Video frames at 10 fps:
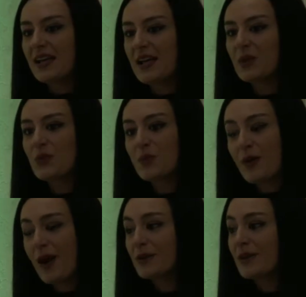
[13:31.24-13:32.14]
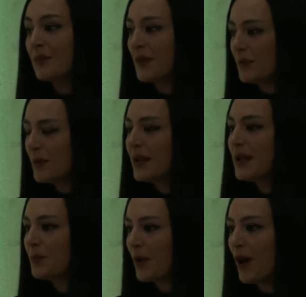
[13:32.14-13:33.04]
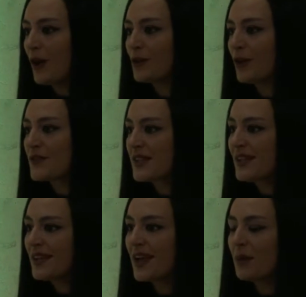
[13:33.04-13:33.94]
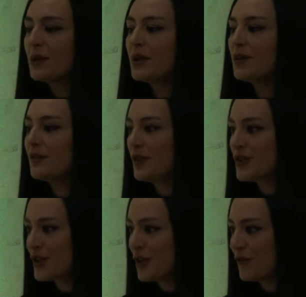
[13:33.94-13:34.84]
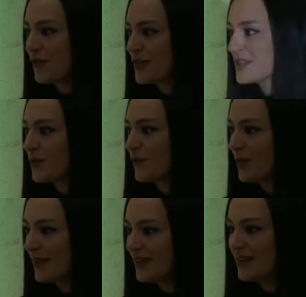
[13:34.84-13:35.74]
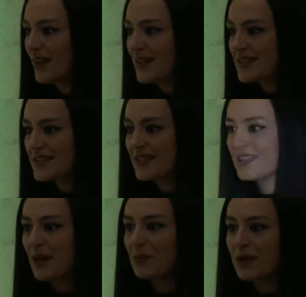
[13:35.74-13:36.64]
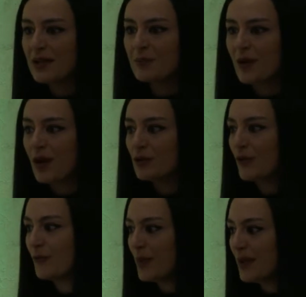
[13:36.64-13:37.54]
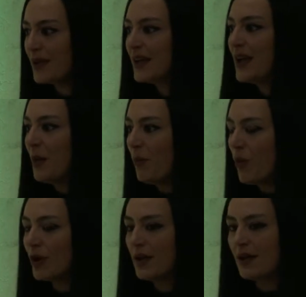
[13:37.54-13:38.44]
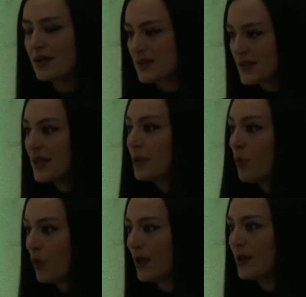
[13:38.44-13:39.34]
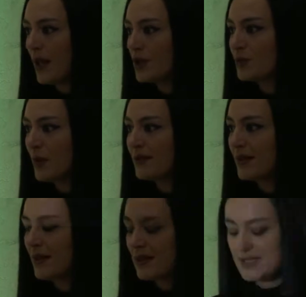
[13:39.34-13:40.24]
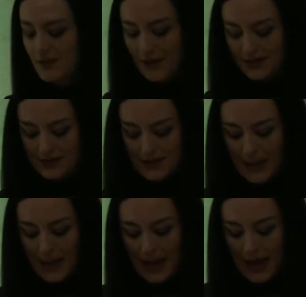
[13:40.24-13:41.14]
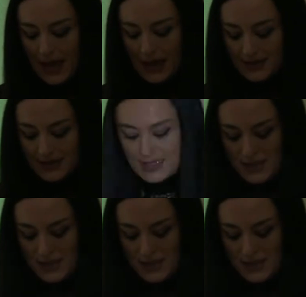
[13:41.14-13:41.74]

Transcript: again, we're proud, and I'm really proud of seeing a bigger version of this. We've been here last year. I'm really proud of being more, seeing more engagement in this event. As